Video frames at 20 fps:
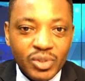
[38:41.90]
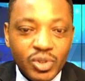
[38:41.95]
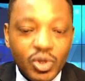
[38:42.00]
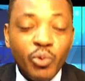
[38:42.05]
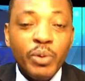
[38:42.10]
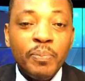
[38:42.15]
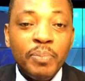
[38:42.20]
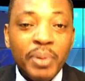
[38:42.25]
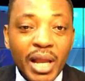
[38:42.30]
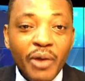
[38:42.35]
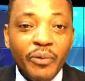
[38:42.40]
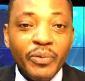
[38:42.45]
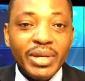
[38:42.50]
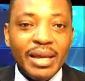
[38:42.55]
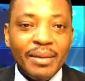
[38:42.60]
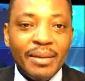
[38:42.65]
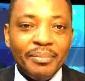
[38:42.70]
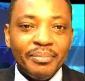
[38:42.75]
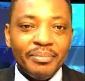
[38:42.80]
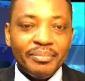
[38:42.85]
So we play
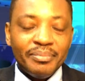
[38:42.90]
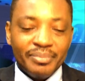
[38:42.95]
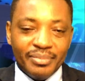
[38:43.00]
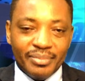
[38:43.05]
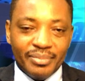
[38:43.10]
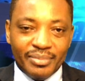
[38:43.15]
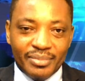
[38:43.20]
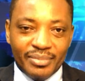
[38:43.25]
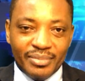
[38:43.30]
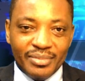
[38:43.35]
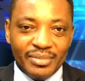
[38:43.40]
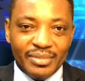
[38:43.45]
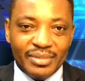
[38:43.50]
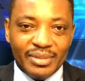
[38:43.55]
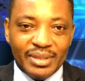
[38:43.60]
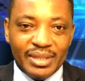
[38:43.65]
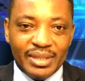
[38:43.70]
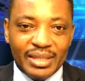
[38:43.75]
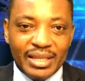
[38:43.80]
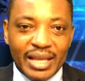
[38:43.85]
with them
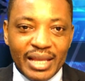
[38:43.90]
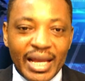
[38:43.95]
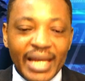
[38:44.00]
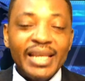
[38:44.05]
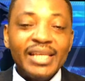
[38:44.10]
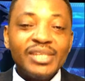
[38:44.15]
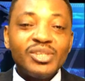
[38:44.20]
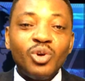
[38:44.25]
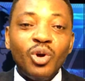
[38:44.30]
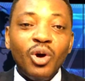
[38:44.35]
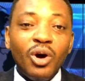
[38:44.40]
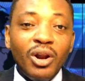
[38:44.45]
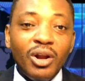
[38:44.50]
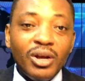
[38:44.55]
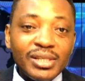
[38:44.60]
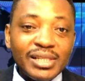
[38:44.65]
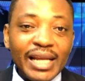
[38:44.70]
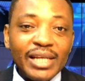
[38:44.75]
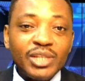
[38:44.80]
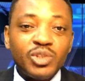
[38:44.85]
and they score
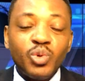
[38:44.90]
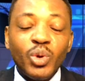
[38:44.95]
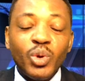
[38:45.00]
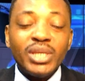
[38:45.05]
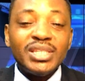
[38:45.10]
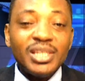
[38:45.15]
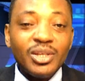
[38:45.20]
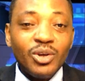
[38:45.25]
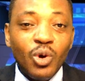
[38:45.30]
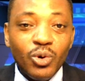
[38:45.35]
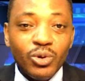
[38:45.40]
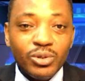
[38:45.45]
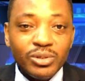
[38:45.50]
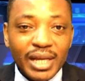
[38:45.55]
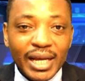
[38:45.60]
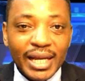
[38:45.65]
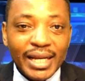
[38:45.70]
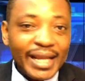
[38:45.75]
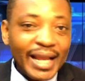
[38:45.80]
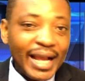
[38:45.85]
us like 20
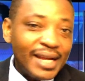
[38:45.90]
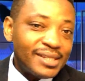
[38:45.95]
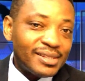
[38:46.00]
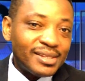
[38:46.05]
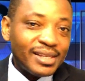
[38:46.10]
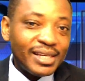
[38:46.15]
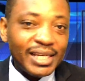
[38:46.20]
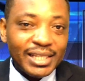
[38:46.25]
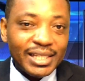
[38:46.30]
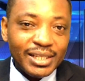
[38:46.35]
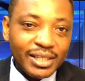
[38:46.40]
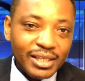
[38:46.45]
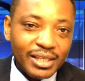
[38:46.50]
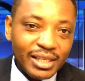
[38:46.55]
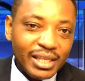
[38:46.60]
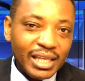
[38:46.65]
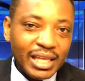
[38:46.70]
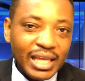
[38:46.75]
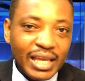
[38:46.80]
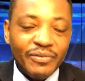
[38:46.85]
goals and cancel it,
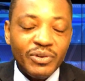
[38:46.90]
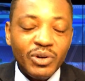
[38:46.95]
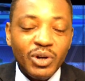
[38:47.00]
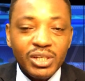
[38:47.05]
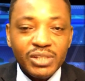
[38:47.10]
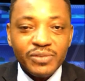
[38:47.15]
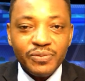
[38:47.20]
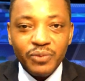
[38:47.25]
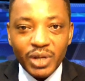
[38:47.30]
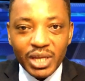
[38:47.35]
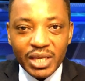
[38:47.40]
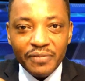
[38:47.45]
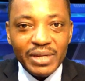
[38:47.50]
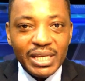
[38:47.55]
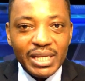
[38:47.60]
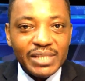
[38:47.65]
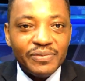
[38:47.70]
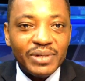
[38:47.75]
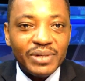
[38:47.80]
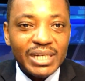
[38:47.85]
giving us
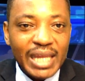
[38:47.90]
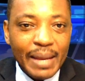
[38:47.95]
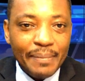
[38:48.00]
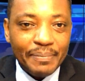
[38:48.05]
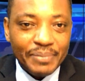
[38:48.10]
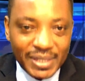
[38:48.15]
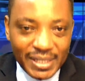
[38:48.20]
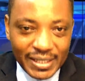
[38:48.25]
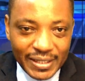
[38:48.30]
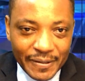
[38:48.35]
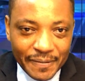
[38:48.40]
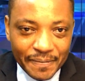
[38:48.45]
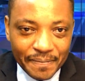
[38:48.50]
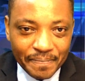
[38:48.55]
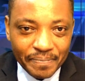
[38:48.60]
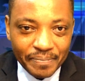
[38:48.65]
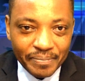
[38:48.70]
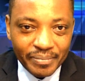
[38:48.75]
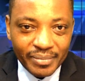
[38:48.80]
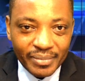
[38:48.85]
forgiveness for debt.
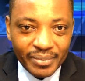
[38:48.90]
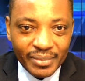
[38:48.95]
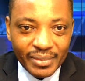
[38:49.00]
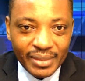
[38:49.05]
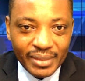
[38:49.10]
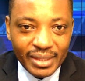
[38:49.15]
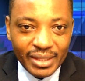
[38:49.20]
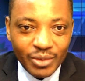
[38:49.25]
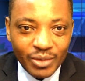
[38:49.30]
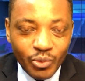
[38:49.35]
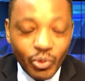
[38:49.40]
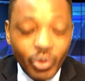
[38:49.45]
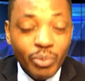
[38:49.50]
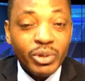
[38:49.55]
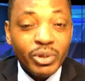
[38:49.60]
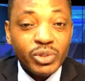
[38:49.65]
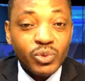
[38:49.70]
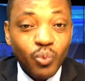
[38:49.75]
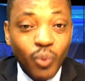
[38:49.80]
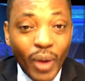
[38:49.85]
We
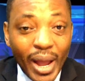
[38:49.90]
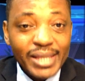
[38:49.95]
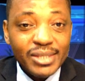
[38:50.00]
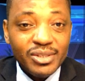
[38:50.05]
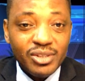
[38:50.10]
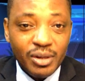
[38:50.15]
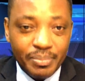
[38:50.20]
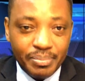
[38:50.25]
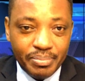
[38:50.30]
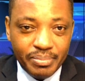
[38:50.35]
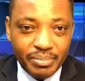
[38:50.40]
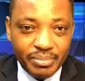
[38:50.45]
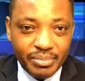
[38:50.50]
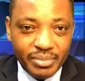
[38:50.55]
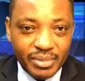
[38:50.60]
must wise up.